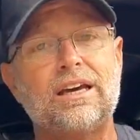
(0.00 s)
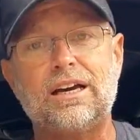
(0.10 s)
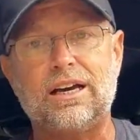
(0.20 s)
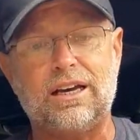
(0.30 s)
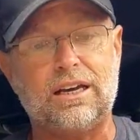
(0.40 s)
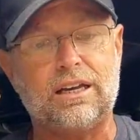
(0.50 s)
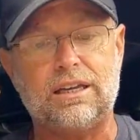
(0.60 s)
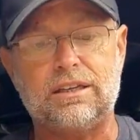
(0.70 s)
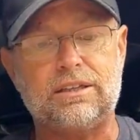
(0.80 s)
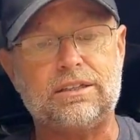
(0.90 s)

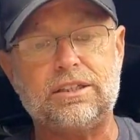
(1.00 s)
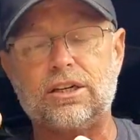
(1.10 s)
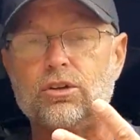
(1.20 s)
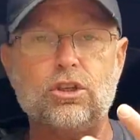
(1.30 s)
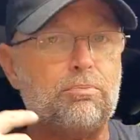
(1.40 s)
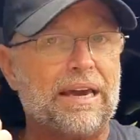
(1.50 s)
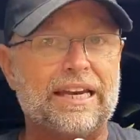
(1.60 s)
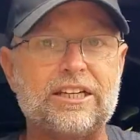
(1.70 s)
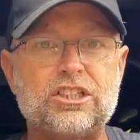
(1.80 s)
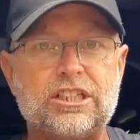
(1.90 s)
you know, you
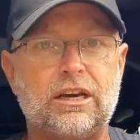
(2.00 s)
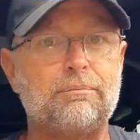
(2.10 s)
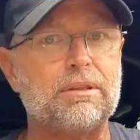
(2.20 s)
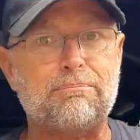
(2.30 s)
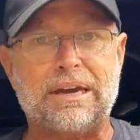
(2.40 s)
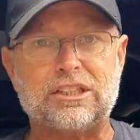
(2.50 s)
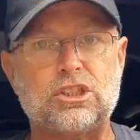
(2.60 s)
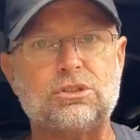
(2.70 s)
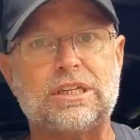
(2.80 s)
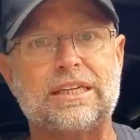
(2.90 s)
bandage it up the
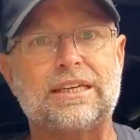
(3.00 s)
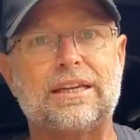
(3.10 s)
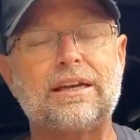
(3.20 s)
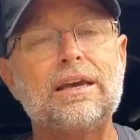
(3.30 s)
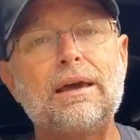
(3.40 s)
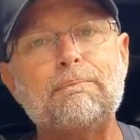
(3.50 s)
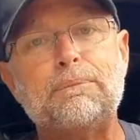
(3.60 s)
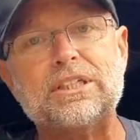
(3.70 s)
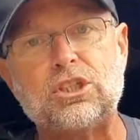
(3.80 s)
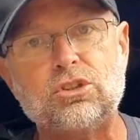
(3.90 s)
best you can,
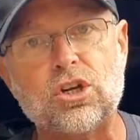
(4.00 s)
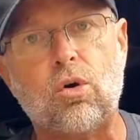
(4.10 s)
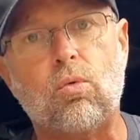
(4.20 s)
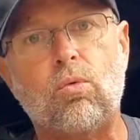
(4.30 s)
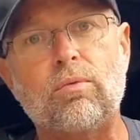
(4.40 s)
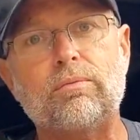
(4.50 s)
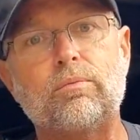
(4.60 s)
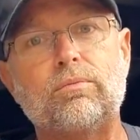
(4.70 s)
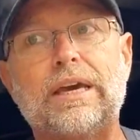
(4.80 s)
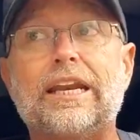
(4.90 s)
but you don't,
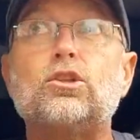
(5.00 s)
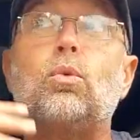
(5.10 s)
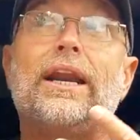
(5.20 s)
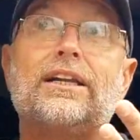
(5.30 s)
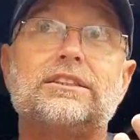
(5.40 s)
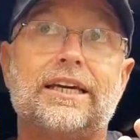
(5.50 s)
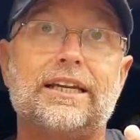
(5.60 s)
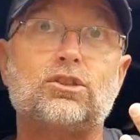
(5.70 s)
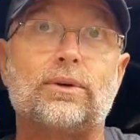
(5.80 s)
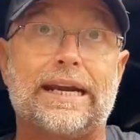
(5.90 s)
and it's wet outside,
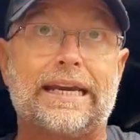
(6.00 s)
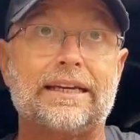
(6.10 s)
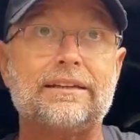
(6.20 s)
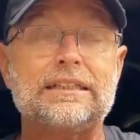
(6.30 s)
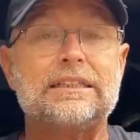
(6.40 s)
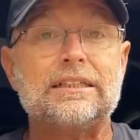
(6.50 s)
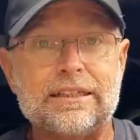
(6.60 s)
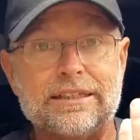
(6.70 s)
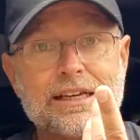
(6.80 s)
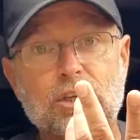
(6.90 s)
it's raining.
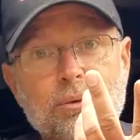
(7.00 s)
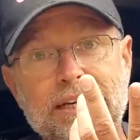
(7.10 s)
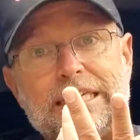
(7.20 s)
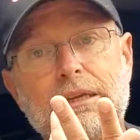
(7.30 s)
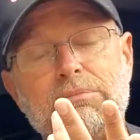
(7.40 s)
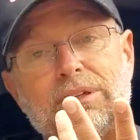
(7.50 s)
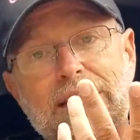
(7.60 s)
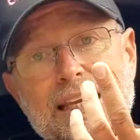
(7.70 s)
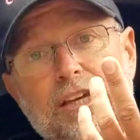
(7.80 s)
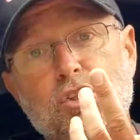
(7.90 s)
Now you want to keep their
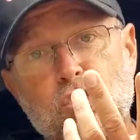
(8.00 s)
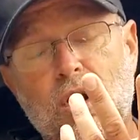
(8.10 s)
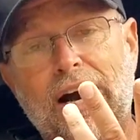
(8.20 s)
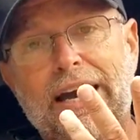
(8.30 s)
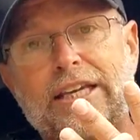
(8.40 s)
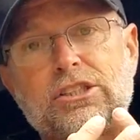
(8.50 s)
hand dry